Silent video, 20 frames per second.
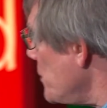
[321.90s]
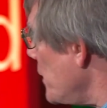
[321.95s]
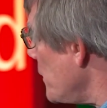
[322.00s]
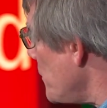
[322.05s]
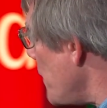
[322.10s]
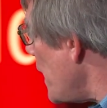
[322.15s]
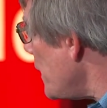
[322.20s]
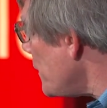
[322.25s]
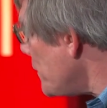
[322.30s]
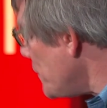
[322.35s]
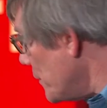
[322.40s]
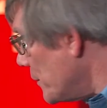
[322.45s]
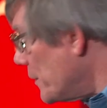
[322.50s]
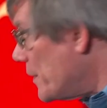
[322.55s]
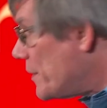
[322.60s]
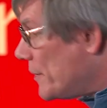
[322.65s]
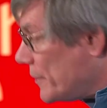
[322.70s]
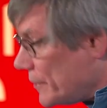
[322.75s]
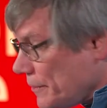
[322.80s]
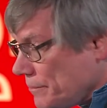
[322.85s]
Big Bang theory,
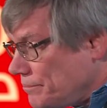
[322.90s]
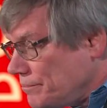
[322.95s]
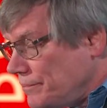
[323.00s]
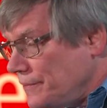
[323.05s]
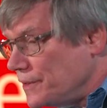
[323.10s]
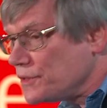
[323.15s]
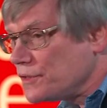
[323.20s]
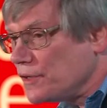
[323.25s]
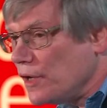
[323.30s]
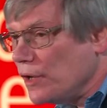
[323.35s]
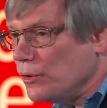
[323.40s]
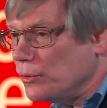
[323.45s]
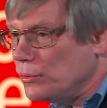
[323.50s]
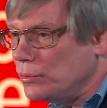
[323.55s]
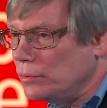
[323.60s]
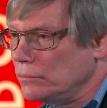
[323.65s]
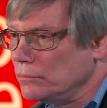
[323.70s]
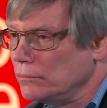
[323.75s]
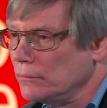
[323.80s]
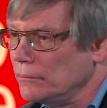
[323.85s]
there's no
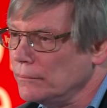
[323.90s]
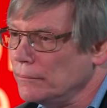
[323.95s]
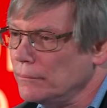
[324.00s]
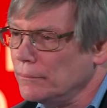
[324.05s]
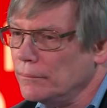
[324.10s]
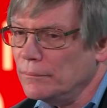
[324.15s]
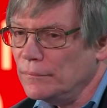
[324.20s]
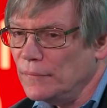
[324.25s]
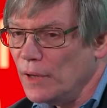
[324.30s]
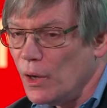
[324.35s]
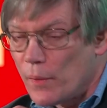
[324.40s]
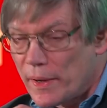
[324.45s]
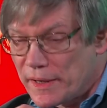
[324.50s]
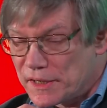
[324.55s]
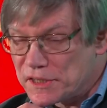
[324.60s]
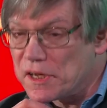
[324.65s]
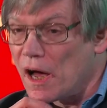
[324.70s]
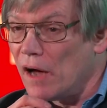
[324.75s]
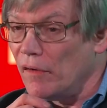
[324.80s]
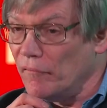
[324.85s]
way to
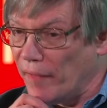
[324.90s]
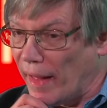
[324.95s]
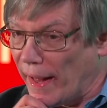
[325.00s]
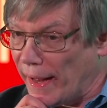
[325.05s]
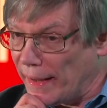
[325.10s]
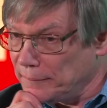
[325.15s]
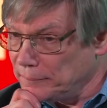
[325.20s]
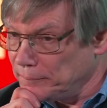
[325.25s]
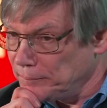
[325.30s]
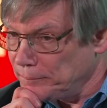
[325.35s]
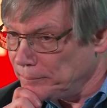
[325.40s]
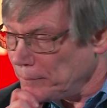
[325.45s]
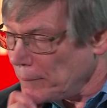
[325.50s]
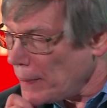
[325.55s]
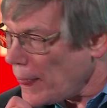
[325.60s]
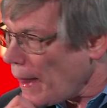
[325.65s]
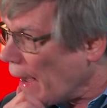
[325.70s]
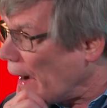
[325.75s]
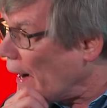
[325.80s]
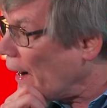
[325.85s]
solve that.
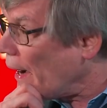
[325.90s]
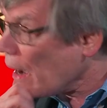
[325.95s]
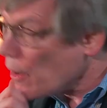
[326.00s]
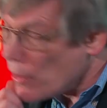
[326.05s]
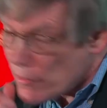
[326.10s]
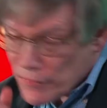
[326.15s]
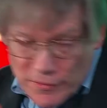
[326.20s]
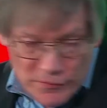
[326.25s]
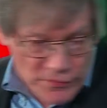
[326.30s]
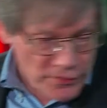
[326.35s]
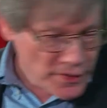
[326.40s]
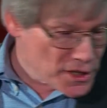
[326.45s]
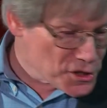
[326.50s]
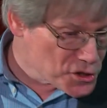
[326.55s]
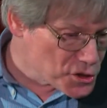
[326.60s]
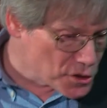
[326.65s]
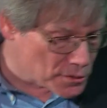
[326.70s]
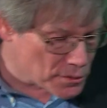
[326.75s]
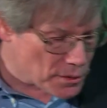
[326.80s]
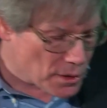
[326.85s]
However,
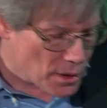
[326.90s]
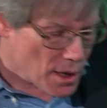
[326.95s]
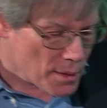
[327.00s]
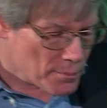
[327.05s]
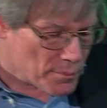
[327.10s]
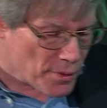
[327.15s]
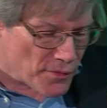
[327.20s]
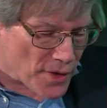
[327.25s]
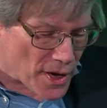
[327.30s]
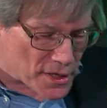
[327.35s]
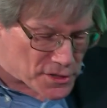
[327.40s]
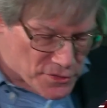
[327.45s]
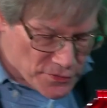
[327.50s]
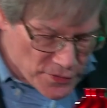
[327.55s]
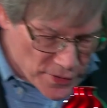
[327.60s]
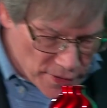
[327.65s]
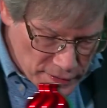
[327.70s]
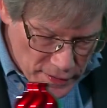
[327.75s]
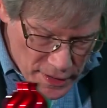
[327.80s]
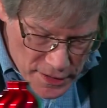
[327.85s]
inflation provides a
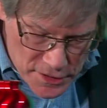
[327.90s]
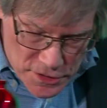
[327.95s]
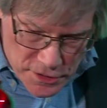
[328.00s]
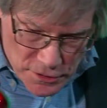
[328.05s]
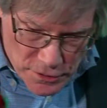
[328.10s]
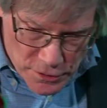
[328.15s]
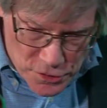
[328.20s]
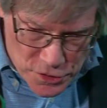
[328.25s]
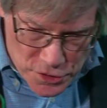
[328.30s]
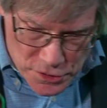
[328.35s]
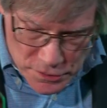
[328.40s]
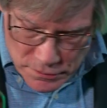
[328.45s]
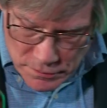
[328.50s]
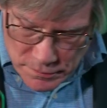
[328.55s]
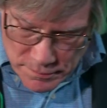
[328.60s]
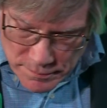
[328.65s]
very nice solution.